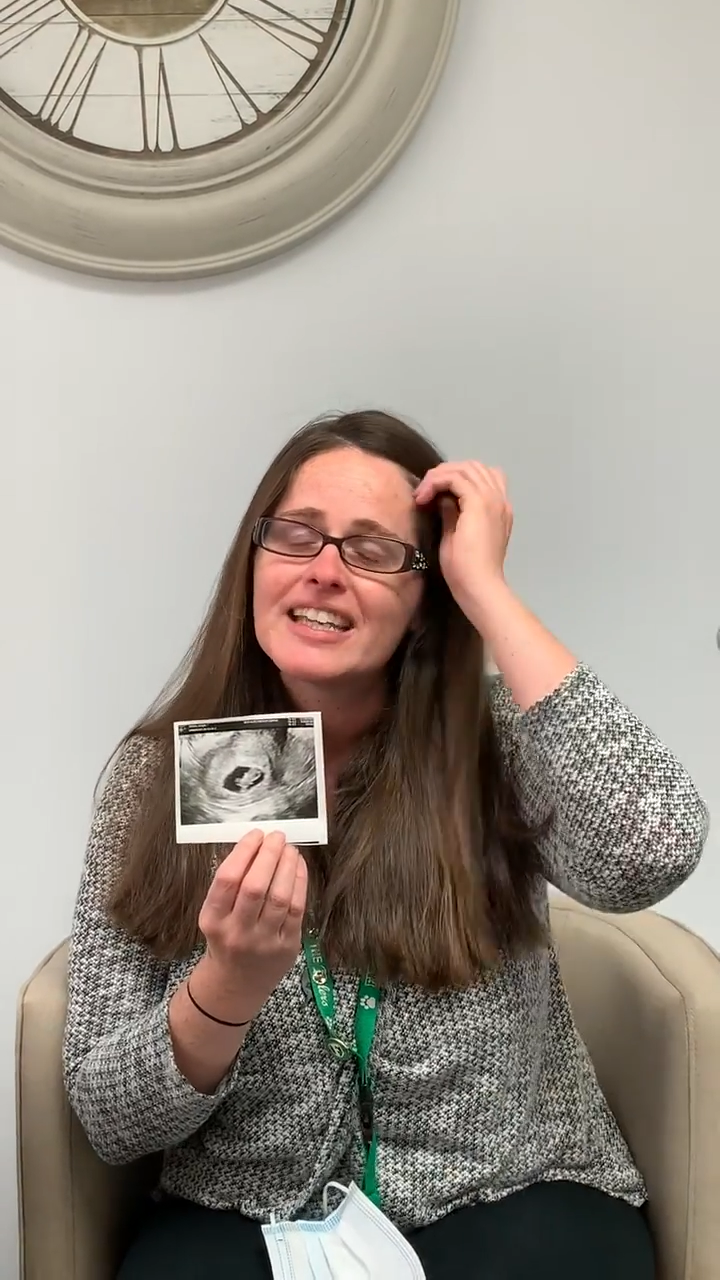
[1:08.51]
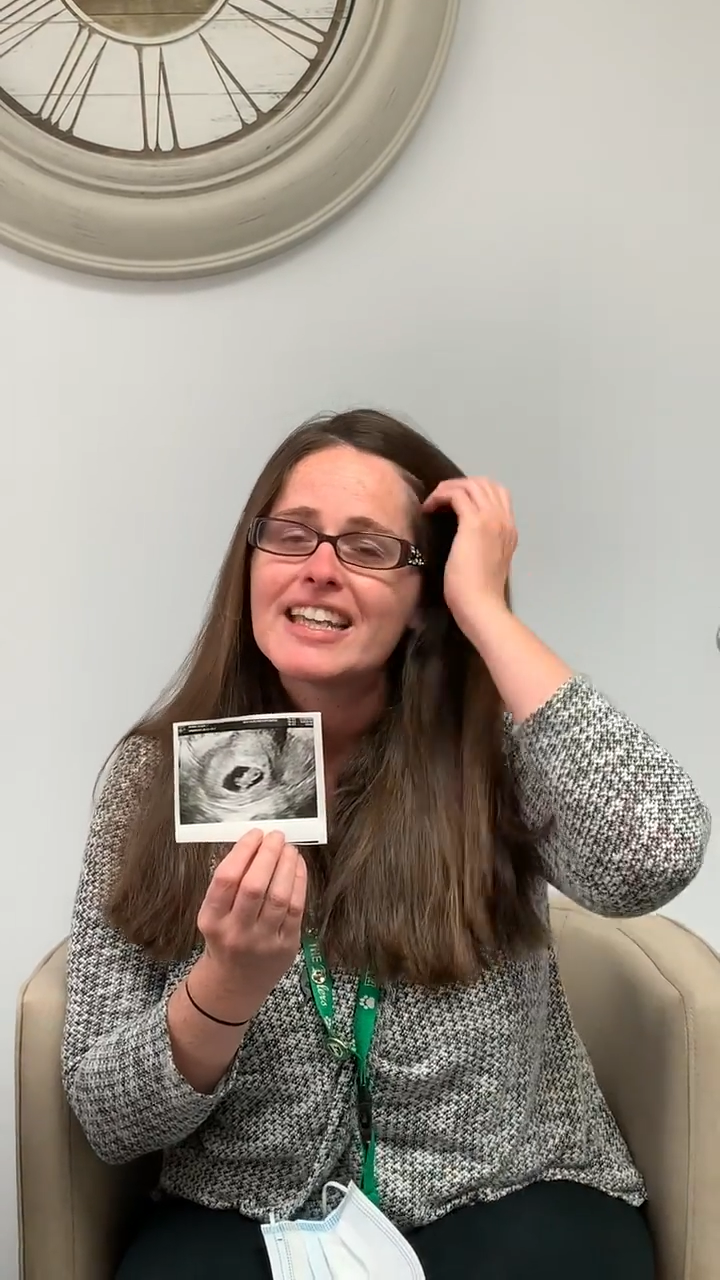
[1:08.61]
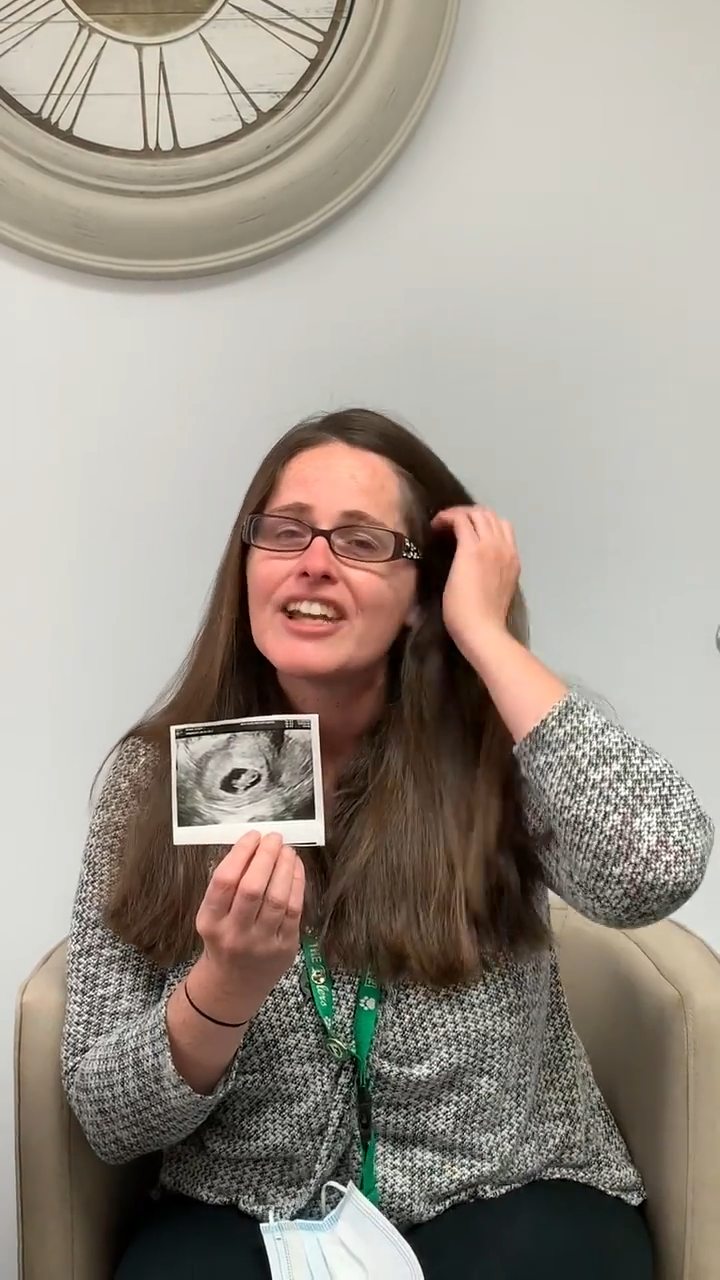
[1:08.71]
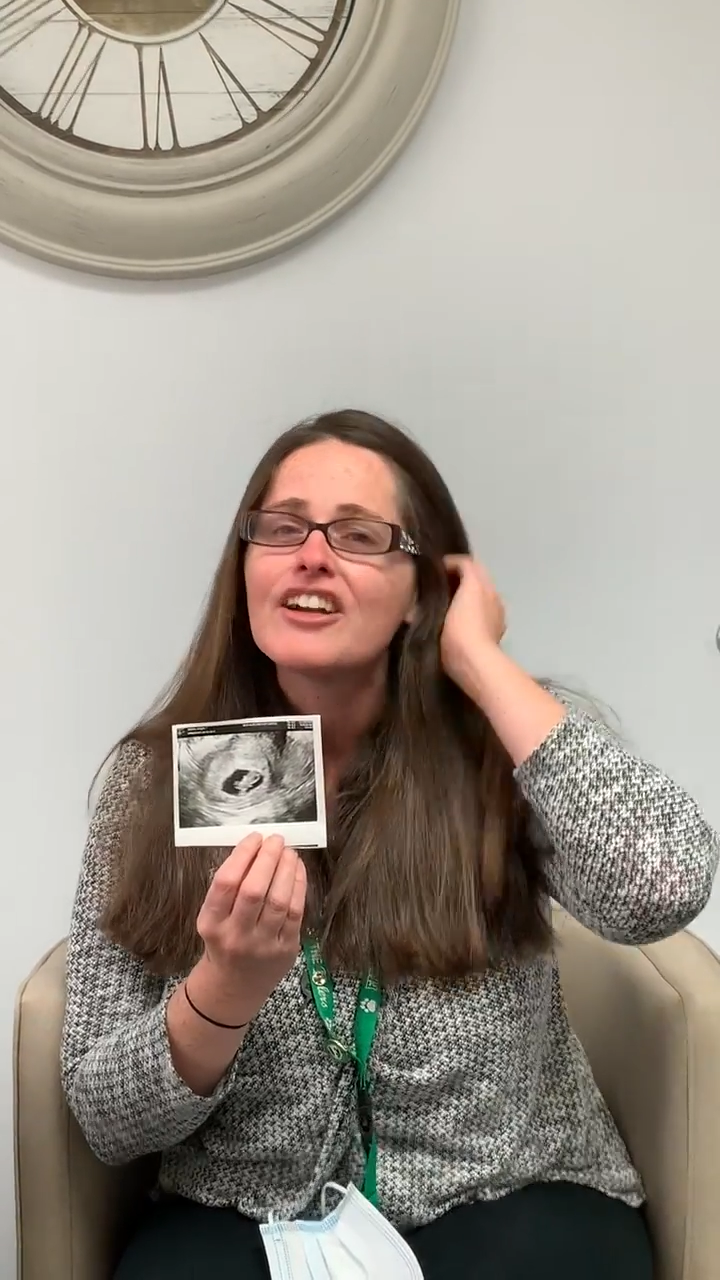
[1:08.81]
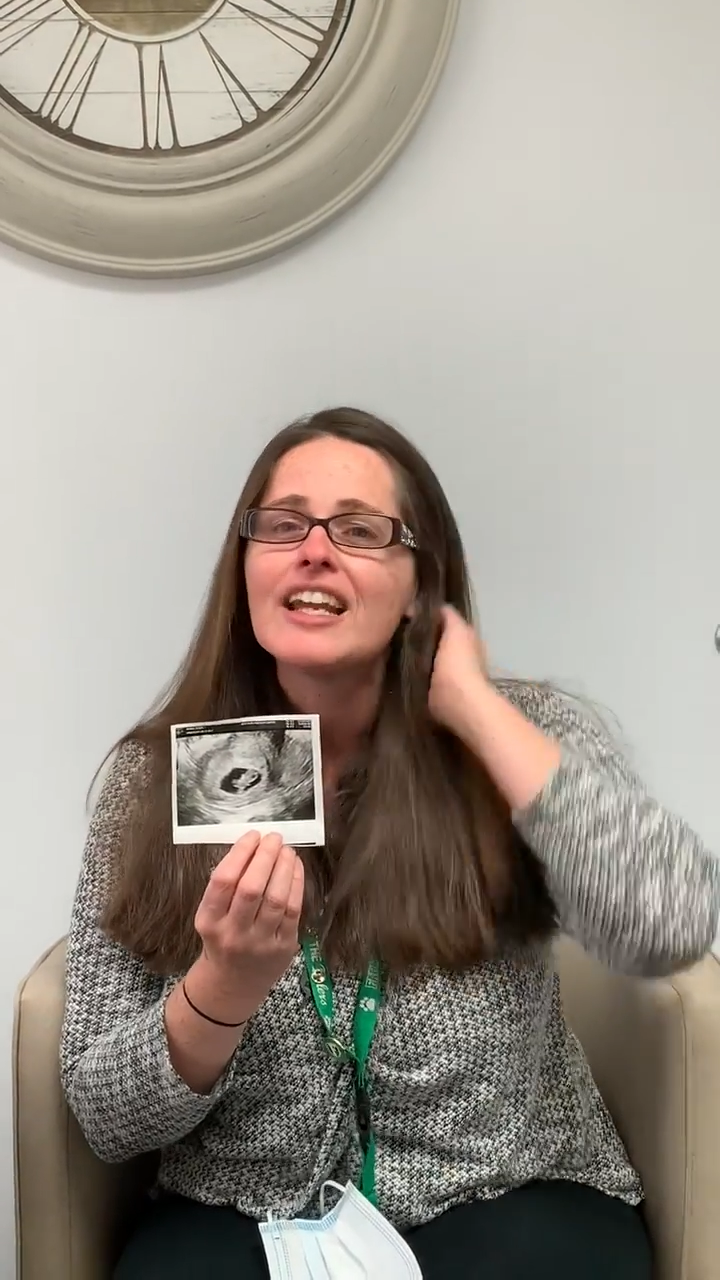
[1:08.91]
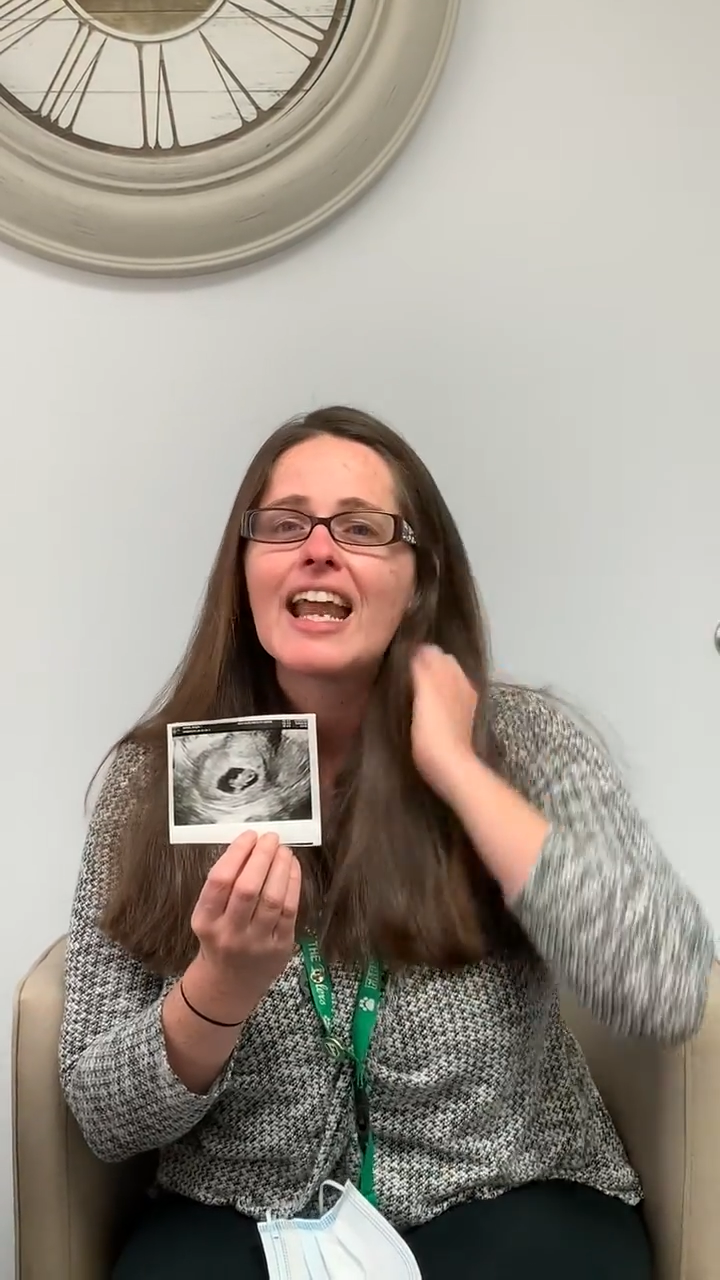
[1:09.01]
hear it